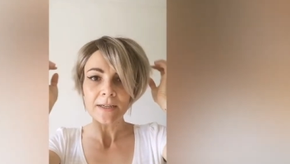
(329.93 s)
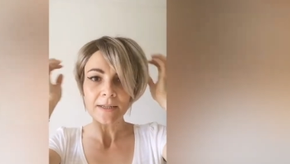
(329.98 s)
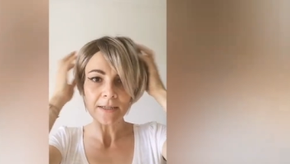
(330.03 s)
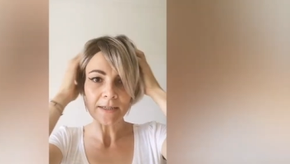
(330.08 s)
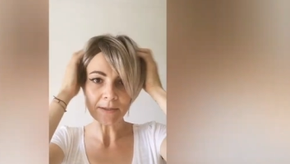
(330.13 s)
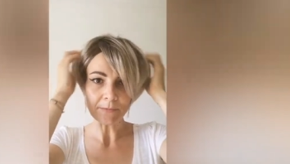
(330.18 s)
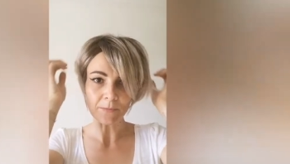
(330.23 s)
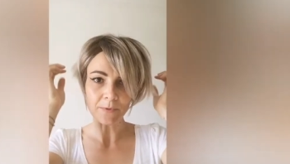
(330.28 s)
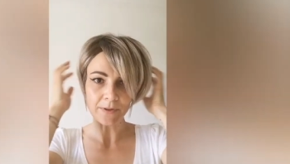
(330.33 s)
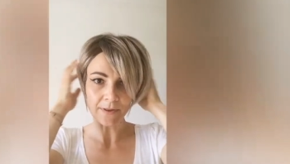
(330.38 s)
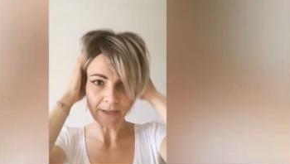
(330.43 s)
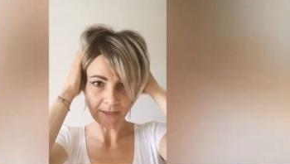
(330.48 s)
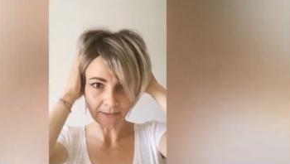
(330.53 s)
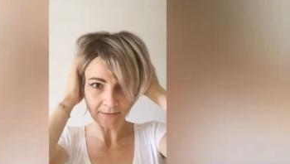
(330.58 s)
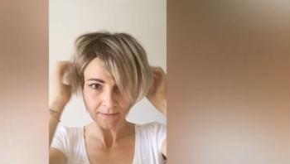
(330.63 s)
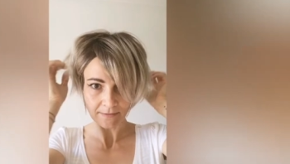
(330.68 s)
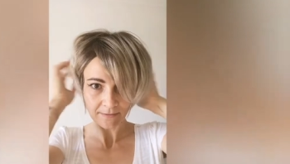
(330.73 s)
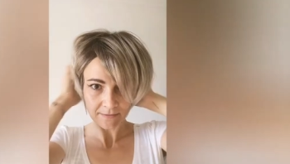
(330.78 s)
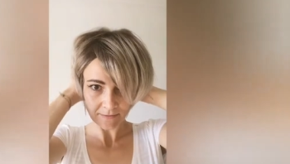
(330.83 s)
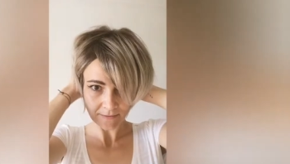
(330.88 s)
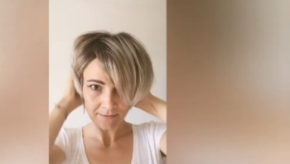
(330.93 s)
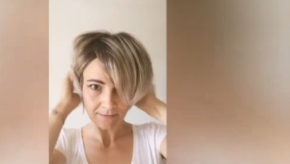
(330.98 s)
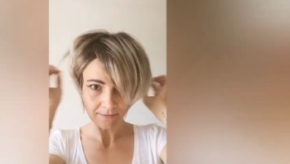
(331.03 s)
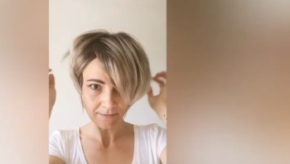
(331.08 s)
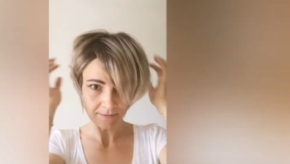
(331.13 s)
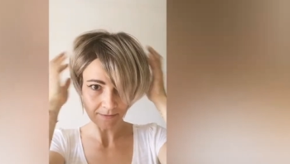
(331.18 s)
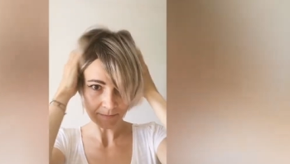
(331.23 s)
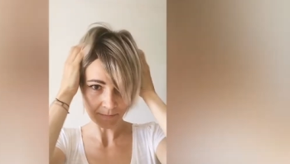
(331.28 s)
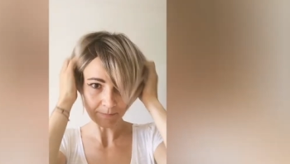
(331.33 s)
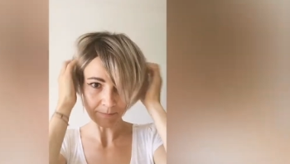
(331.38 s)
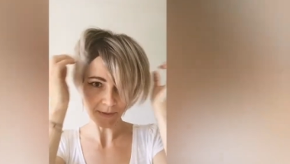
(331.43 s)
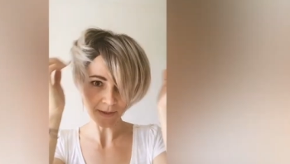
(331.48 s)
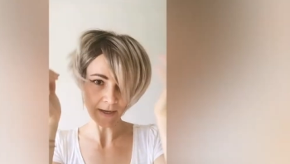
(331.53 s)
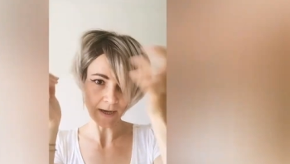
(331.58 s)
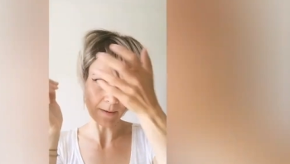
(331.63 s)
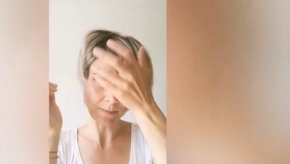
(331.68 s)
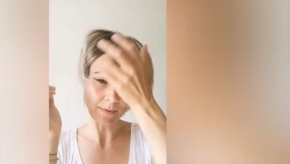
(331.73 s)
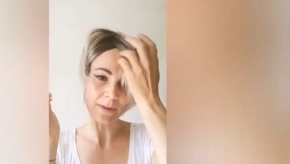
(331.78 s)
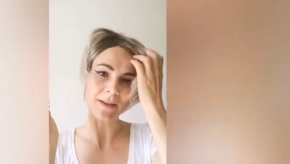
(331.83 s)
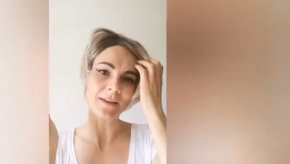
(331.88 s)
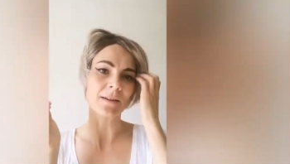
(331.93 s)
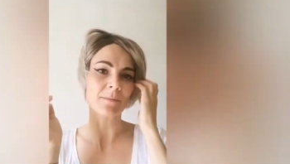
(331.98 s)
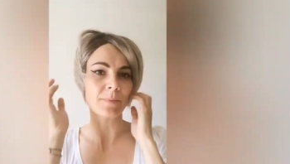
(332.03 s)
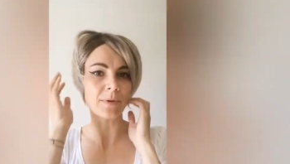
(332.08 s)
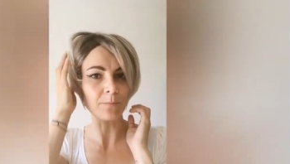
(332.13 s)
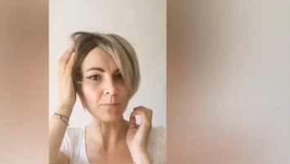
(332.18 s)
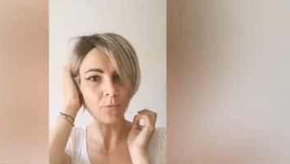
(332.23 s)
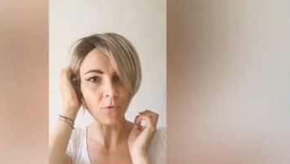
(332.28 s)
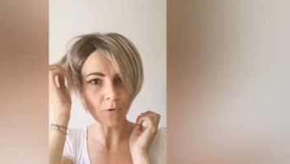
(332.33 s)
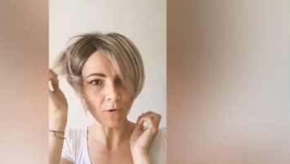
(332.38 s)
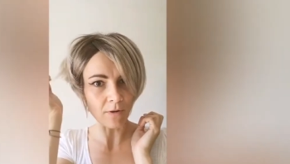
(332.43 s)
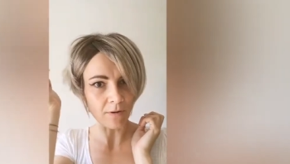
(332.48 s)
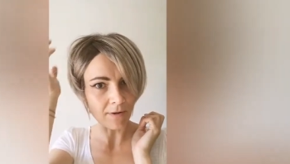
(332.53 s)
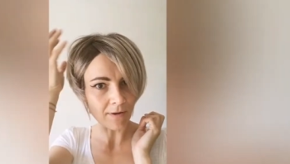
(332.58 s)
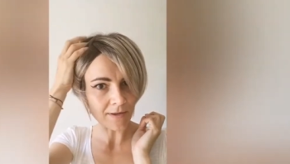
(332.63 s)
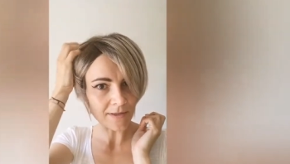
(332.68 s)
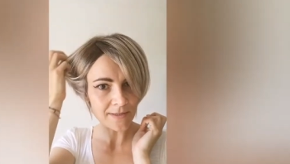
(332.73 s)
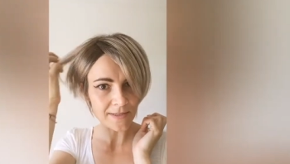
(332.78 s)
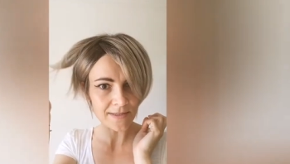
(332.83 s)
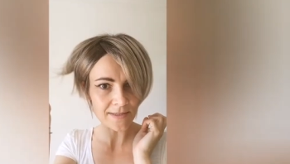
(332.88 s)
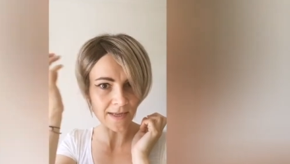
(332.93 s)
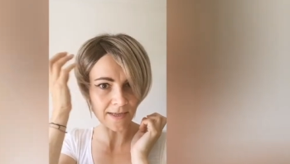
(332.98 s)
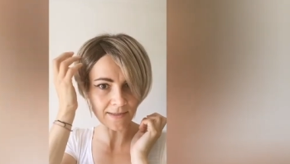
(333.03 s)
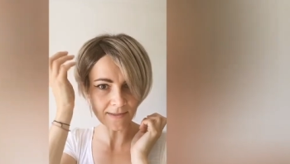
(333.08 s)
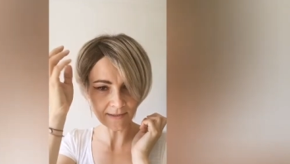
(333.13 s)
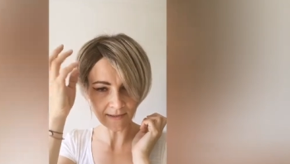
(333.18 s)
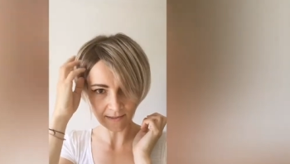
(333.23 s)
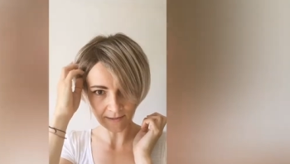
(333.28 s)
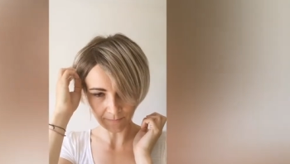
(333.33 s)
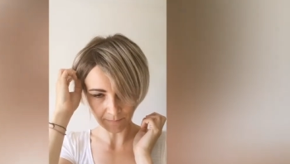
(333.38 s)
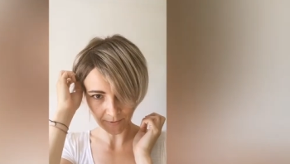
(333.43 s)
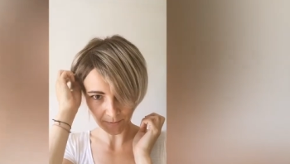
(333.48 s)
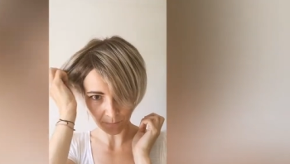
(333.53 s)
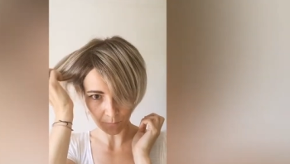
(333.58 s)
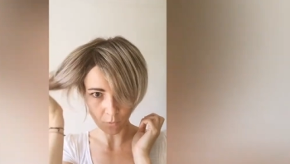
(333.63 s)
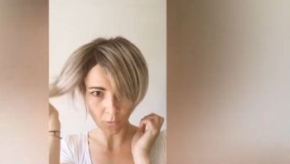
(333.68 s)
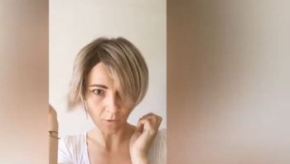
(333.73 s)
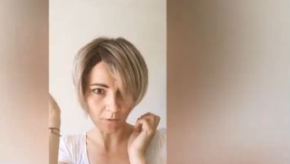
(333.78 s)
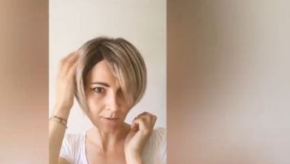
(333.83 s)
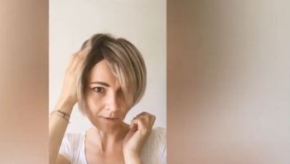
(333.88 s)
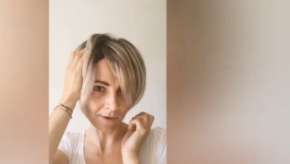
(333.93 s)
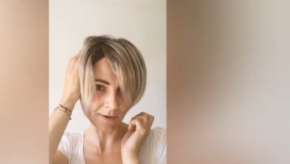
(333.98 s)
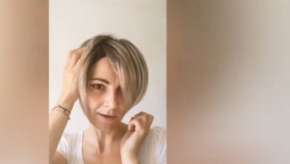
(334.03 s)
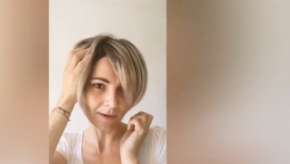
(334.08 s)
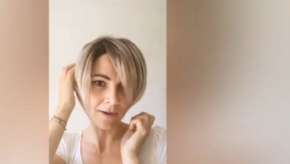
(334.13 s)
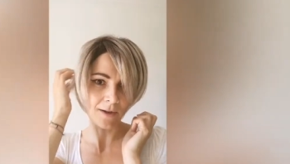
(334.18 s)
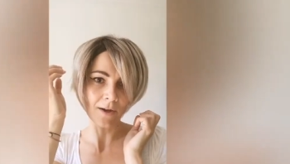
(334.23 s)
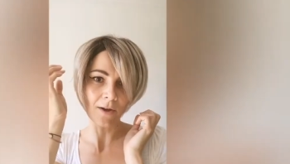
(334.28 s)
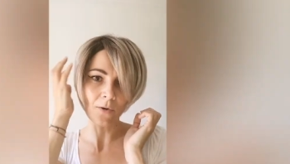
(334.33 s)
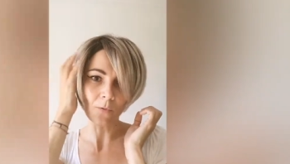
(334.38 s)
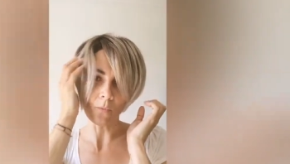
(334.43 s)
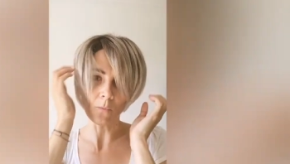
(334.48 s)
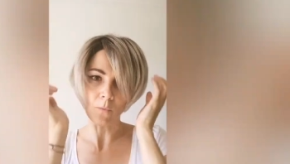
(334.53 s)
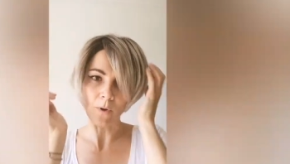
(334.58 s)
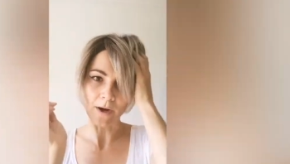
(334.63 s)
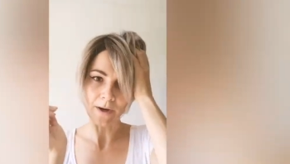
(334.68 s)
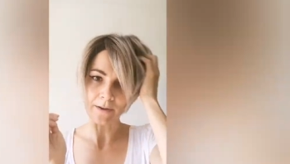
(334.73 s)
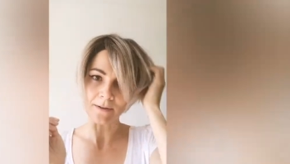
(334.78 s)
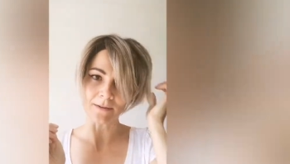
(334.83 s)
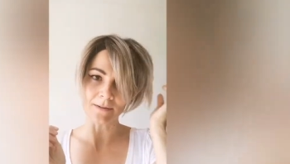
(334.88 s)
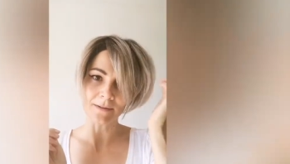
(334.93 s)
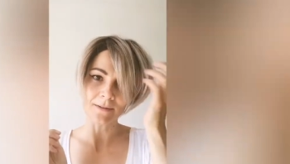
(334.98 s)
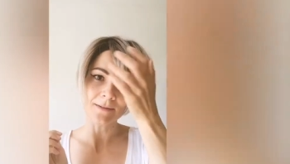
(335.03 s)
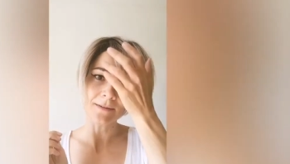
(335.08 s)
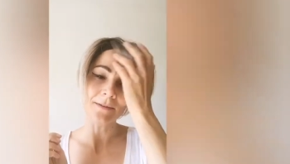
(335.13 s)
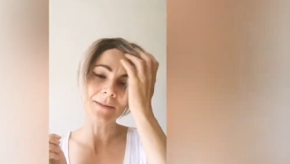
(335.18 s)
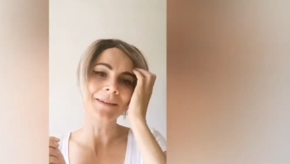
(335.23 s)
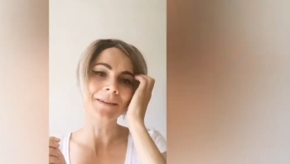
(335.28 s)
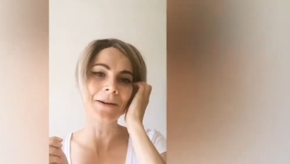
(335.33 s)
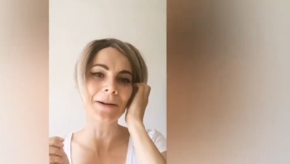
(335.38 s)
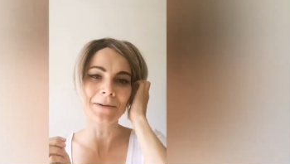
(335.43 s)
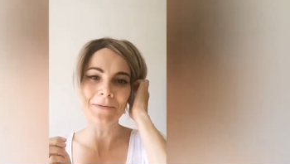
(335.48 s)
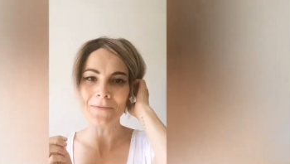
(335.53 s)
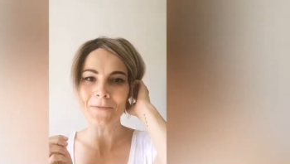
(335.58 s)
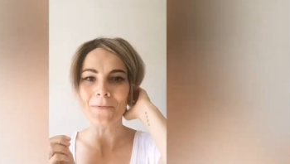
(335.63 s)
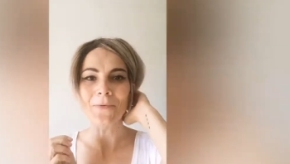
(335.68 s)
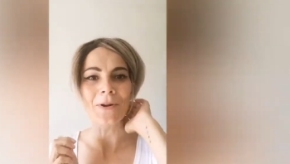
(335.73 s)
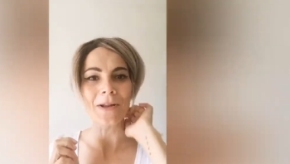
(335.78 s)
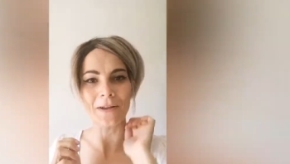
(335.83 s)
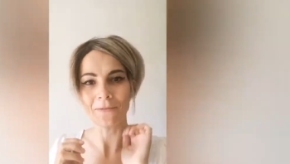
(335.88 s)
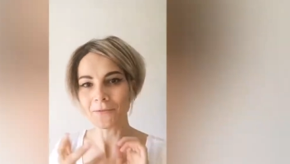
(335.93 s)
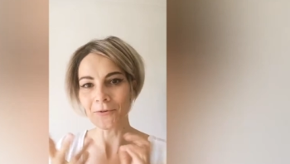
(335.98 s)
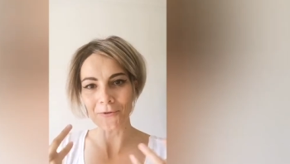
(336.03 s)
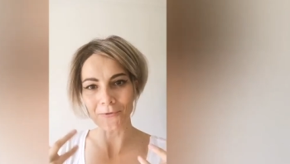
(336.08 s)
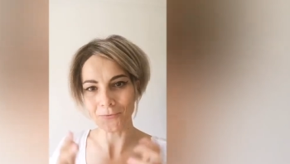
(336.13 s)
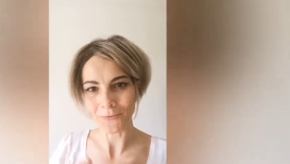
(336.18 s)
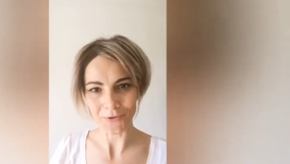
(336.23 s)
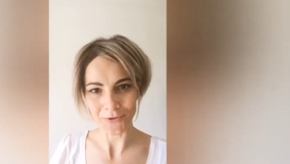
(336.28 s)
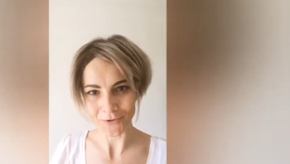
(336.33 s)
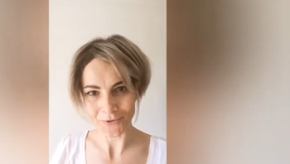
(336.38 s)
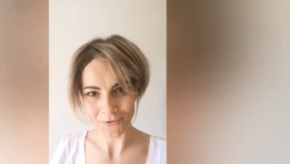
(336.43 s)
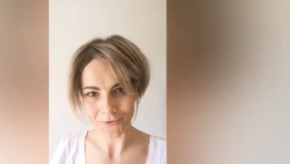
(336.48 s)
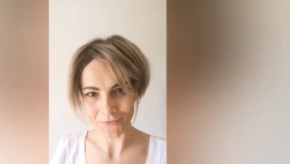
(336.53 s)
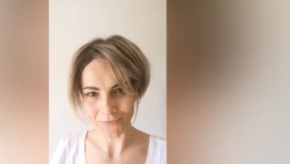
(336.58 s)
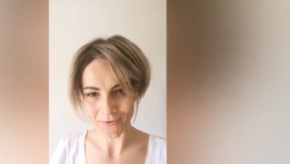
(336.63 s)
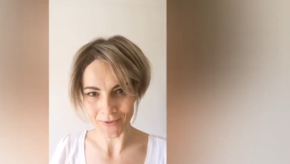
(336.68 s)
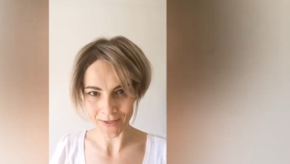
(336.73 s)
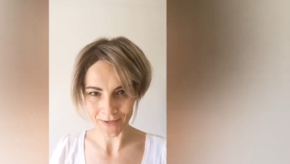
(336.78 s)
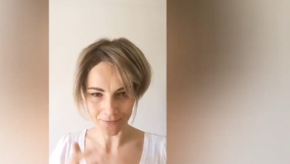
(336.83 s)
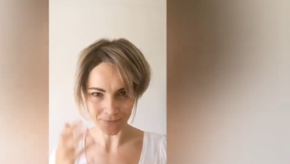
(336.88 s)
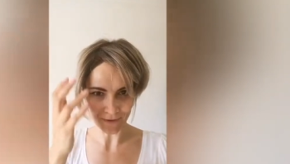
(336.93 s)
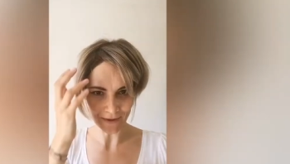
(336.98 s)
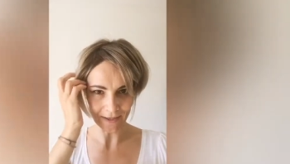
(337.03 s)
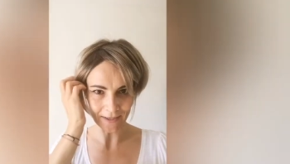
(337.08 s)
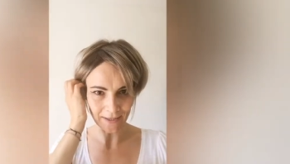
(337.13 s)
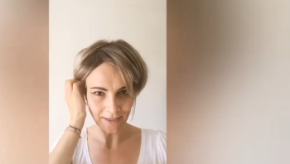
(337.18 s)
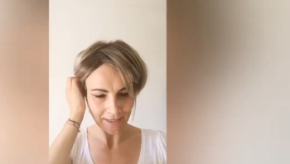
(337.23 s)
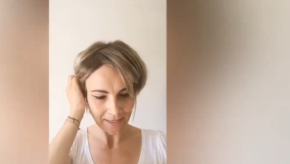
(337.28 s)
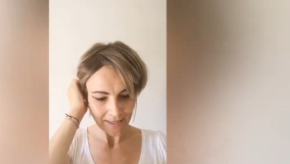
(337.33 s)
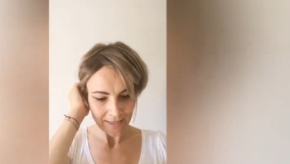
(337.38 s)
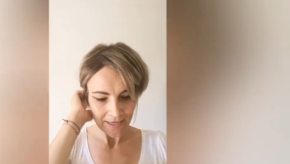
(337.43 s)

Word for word: it will then become a little bit more sassy and a bit more wild, whatever you want to do with it, really.